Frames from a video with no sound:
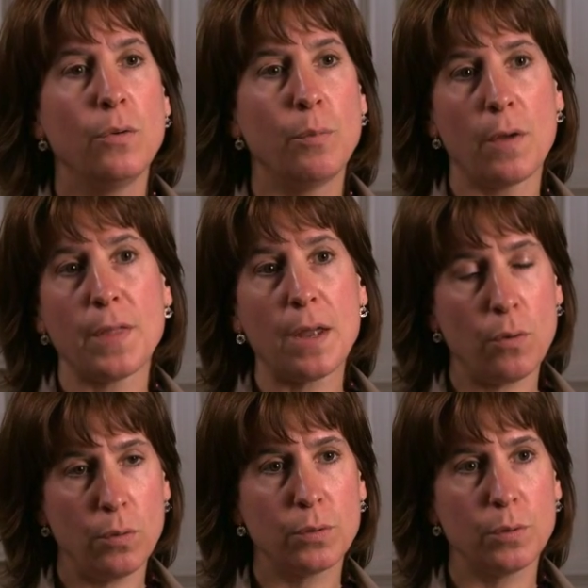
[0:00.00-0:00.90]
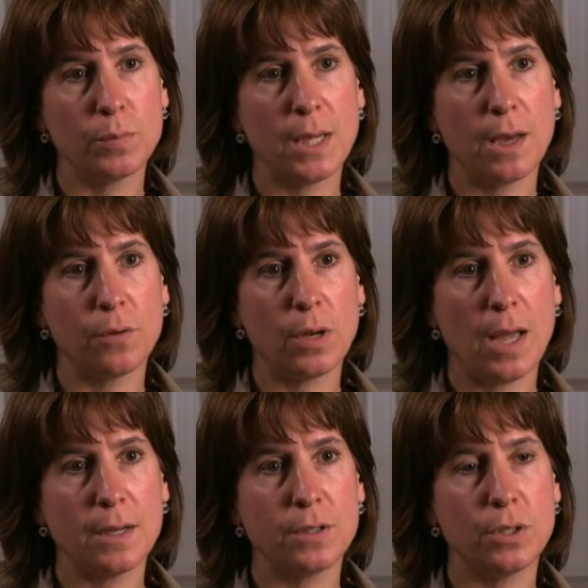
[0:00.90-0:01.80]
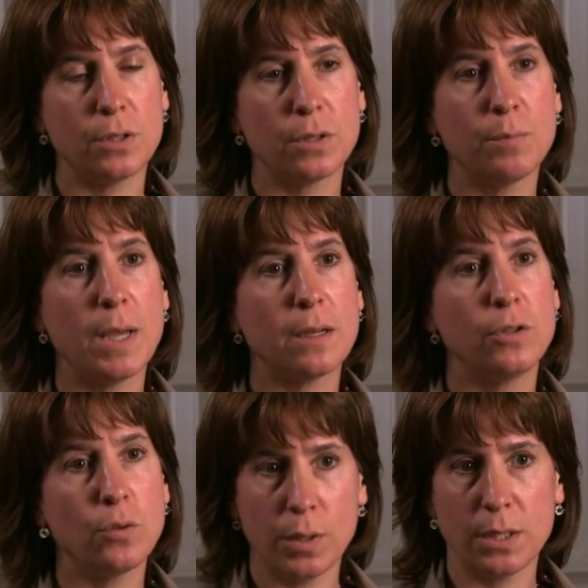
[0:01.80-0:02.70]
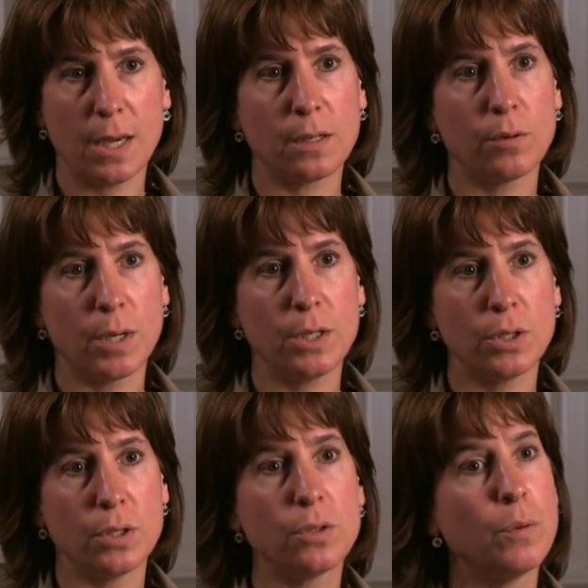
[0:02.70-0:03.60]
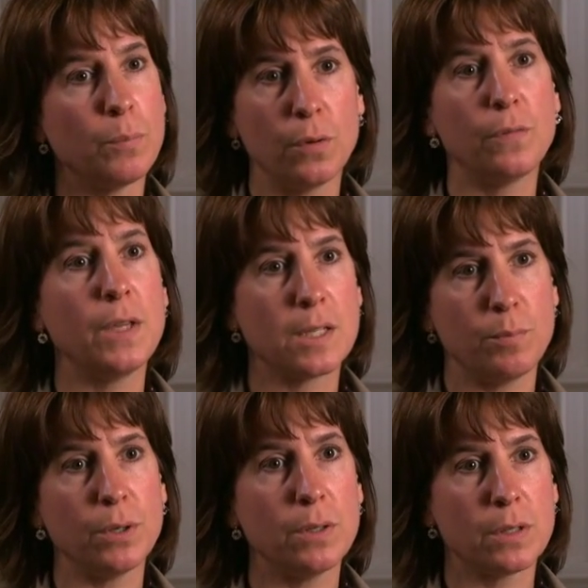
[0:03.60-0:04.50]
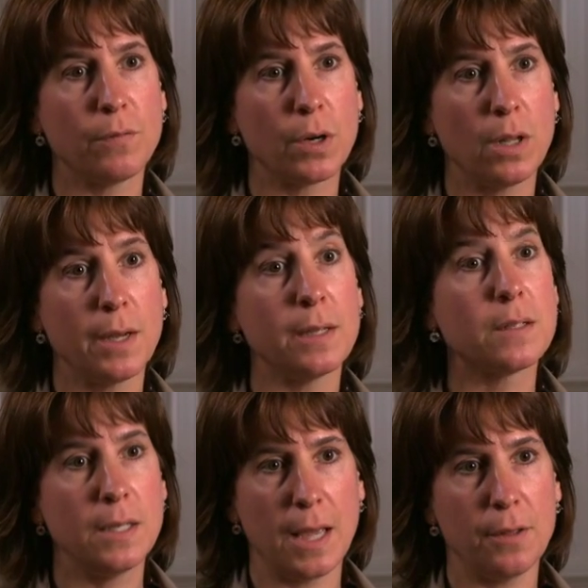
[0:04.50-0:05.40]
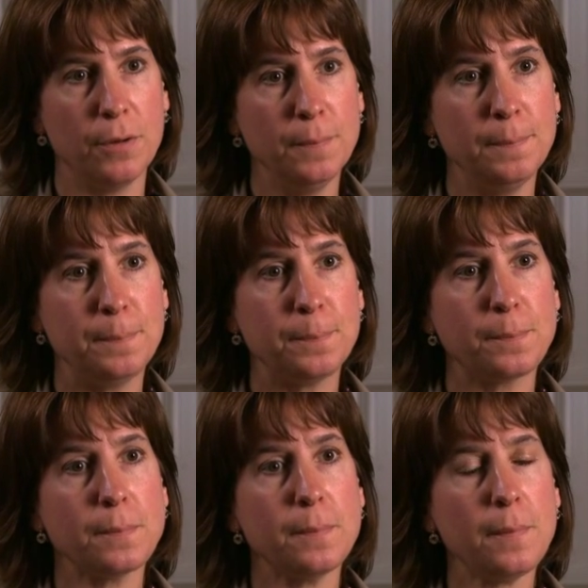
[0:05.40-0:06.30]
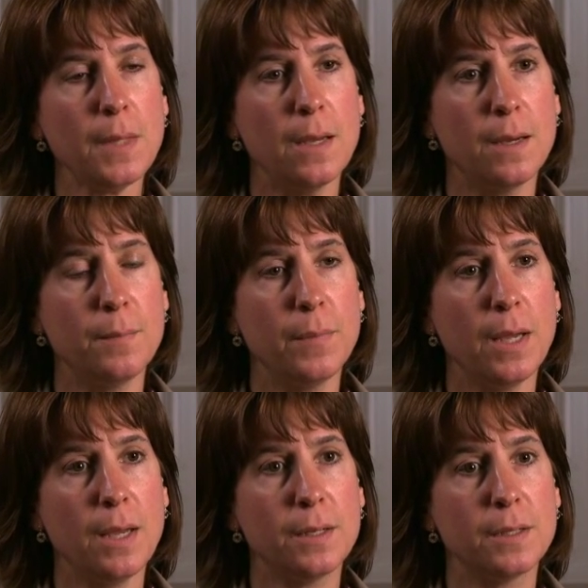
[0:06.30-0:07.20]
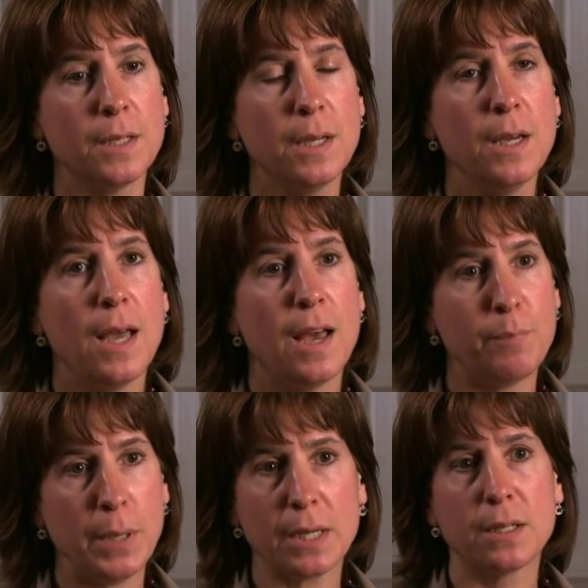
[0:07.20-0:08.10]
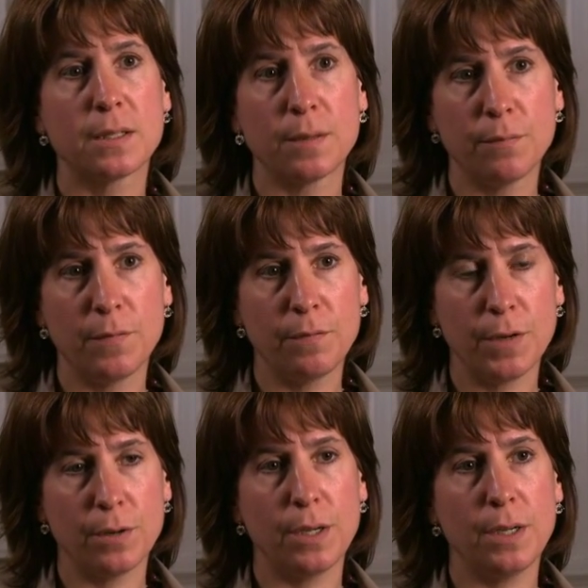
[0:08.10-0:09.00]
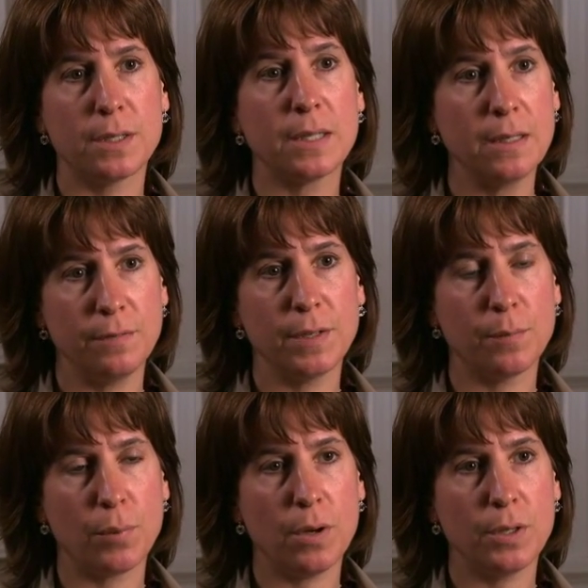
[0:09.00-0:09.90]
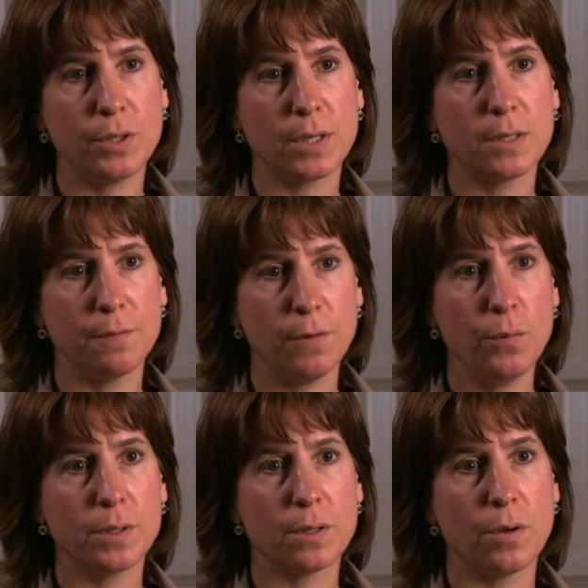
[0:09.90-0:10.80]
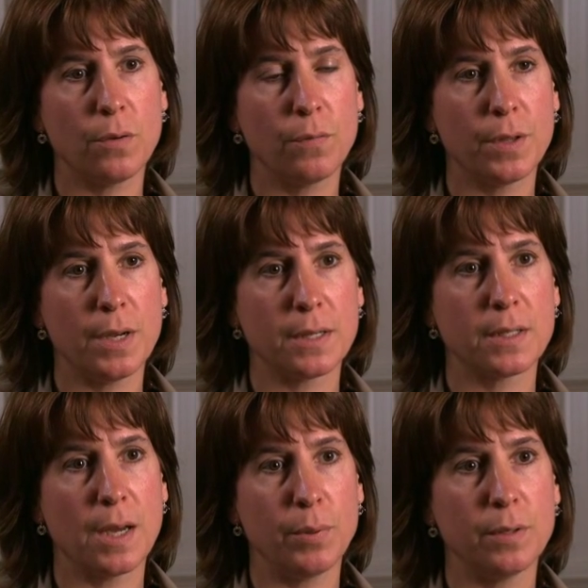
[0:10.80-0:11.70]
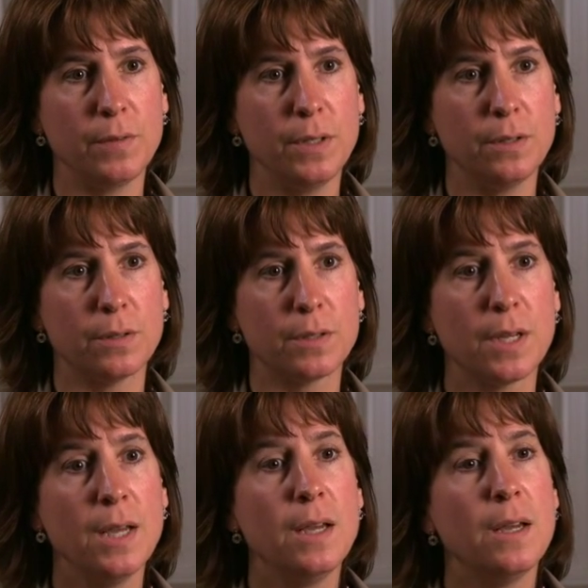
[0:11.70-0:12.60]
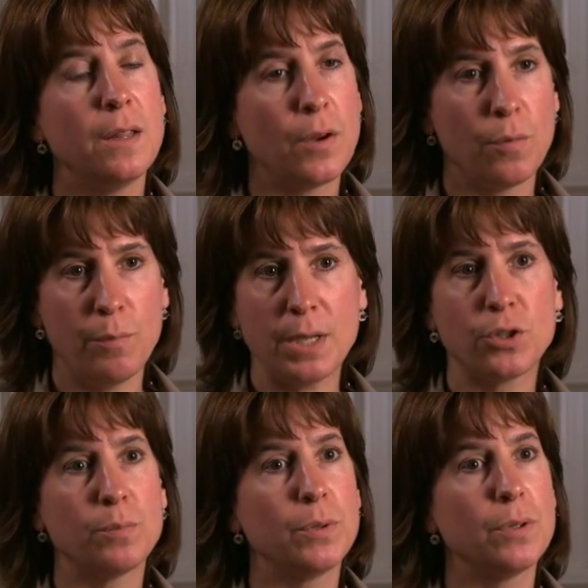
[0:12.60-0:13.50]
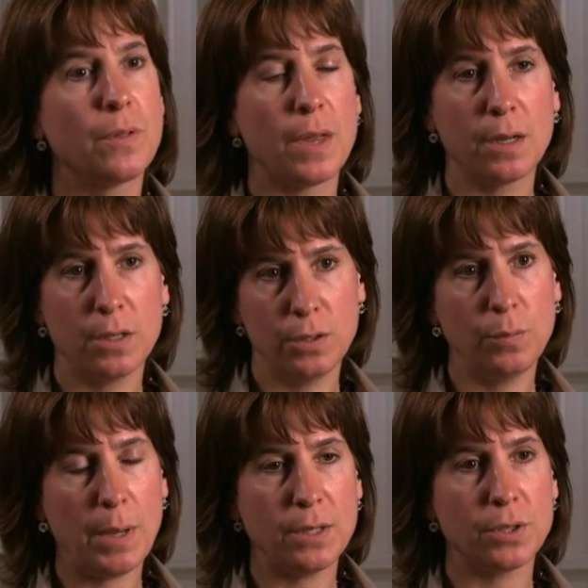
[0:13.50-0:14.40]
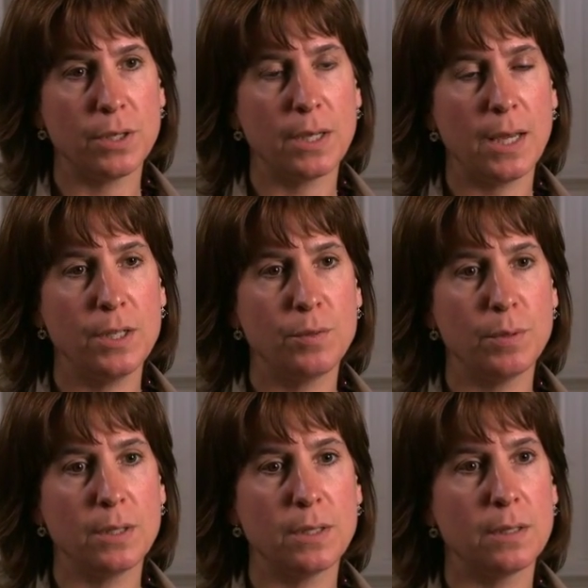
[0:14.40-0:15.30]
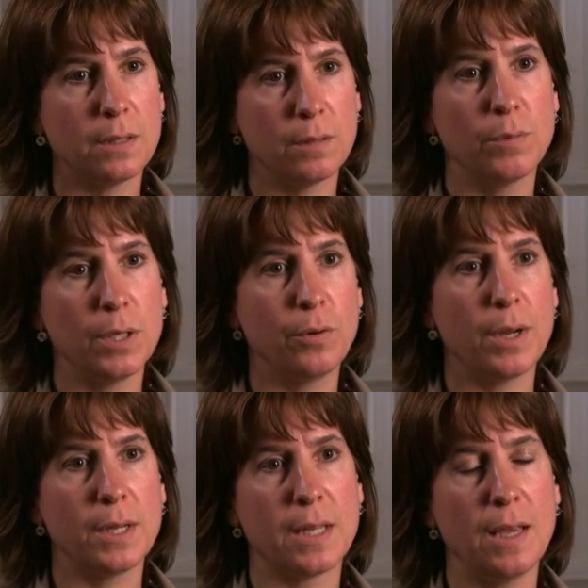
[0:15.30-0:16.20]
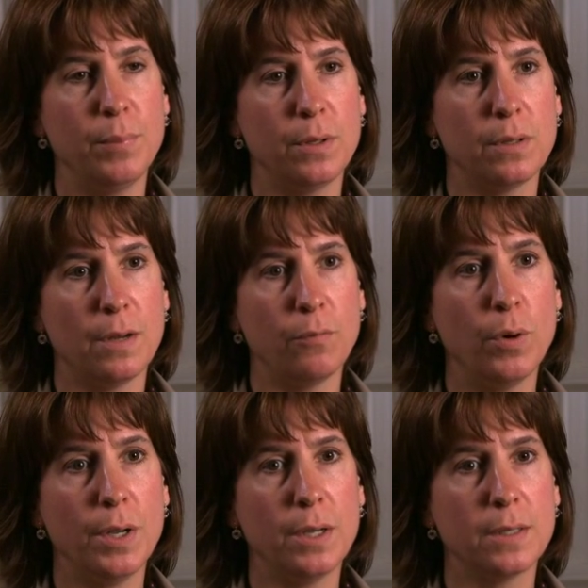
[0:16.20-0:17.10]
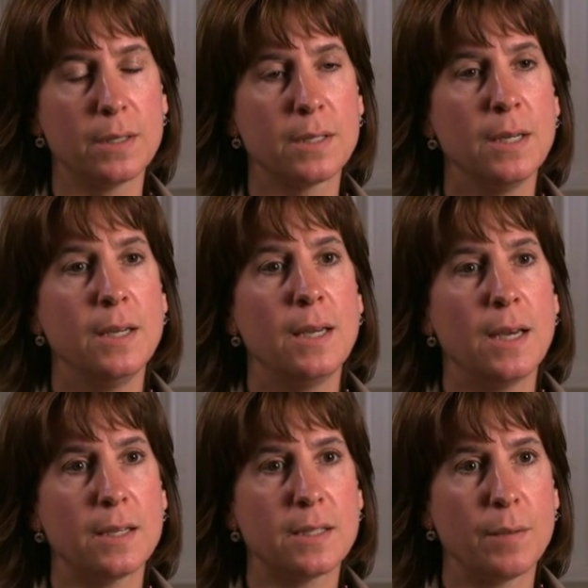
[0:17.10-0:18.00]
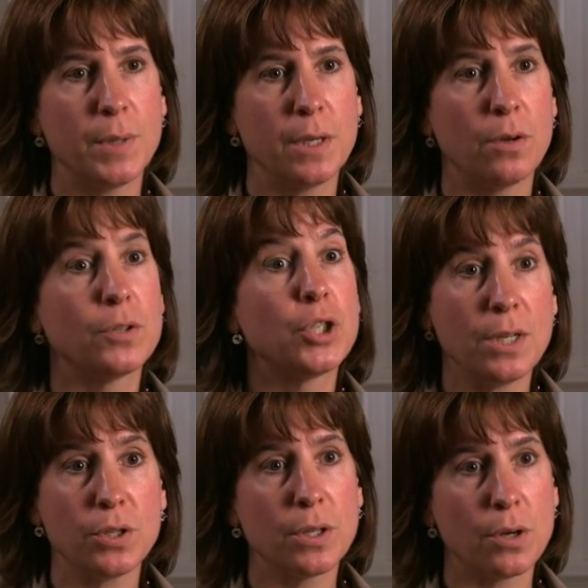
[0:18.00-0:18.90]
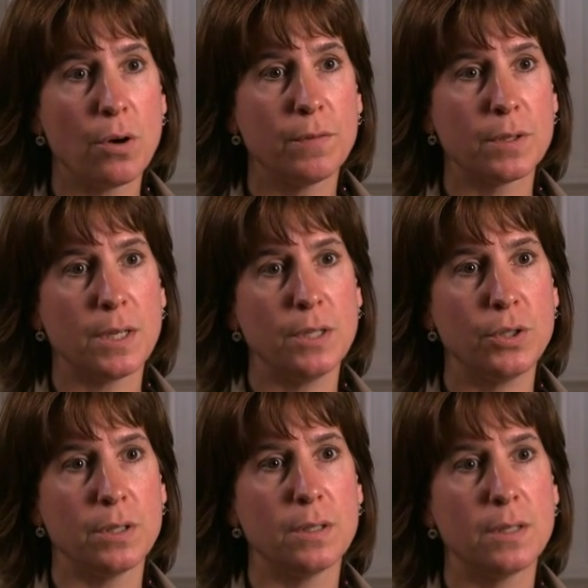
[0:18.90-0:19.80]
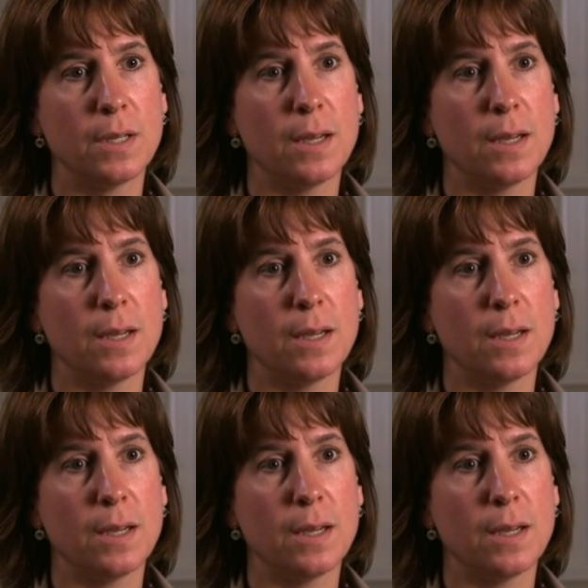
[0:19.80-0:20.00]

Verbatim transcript: We brought that whole group together last year to make a joint declaration to improve the experience of our clients together, and have picked some very significant projects to focus on over the next couple of years that are measurable, that include patient engagement. And a really great example of one is something called Changing the Conversations.